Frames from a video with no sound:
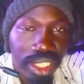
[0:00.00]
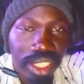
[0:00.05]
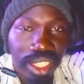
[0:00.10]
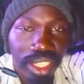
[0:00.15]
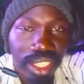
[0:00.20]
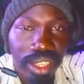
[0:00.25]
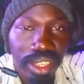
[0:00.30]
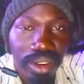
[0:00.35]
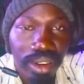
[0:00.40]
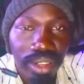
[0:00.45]

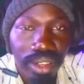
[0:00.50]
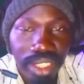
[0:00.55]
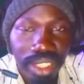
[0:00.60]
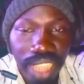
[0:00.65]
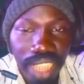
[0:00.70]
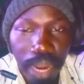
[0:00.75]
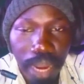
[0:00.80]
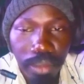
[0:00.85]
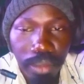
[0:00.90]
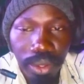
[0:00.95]
Long
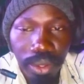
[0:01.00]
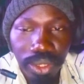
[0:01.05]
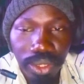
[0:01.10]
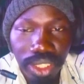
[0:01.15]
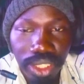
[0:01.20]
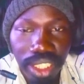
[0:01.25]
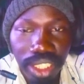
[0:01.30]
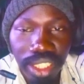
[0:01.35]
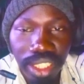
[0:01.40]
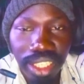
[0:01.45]
time no
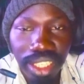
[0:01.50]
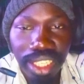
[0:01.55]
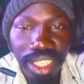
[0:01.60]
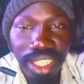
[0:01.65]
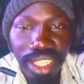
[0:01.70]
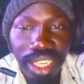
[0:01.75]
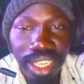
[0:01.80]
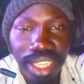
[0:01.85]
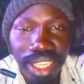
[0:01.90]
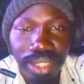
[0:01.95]
see.
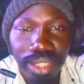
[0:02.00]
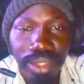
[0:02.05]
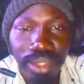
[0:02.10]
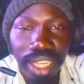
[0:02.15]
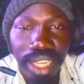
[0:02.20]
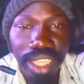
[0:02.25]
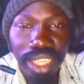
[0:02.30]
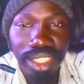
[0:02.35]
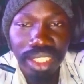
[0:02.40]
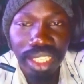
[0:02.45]
You
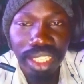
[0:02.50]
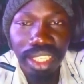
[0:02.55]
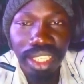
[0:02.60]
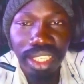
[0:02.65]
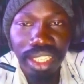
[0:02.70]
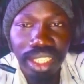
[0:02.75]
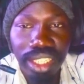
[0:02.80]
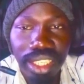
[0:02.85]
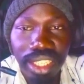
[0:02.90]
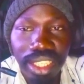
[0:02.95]
can say
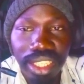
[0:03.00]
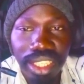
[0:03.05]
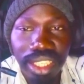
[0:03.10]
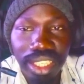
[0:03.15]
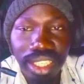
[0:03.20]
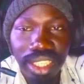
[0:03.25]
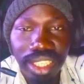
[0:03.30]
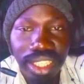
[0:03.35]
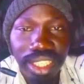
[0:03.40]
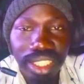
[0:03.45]

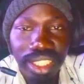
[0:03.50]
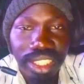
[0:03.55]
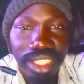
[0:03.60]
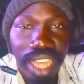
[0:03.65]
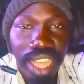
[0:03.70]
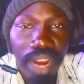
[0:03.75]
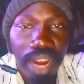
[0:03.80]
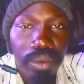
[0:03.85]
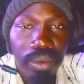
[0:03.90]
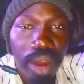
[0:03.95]

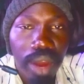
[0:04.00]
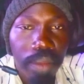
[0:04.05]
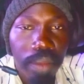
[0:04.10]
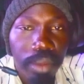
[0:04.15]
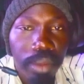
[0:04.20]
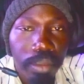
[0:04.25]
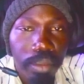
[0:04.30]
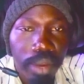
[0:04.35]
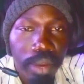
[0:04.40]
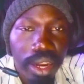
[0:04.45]
Chagwa mi
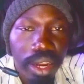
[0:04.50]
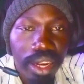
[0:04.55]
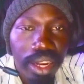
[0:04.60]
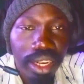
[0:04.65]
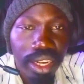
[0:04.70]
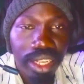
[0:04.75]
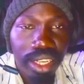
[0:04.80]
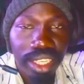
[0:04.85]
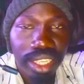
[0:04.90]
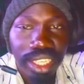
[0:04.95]
bar
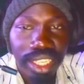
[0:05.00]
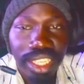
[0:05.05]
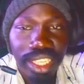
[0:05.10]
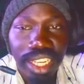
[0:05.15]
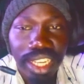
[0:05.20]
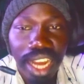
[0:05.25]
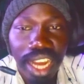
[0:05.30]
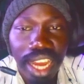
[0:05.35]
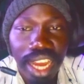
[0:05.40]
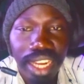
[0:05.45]

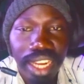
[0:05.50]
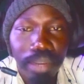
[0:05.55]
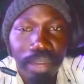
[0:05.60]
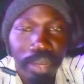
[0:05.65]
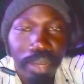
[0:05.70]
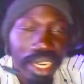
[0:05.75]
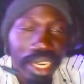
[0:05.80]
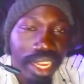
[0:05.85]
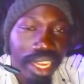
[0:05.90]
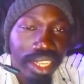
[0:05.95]
kane
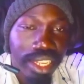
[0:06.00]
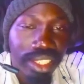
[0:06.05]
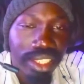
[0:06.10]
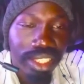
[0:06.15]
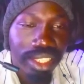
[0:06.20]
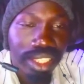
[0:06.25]
menen.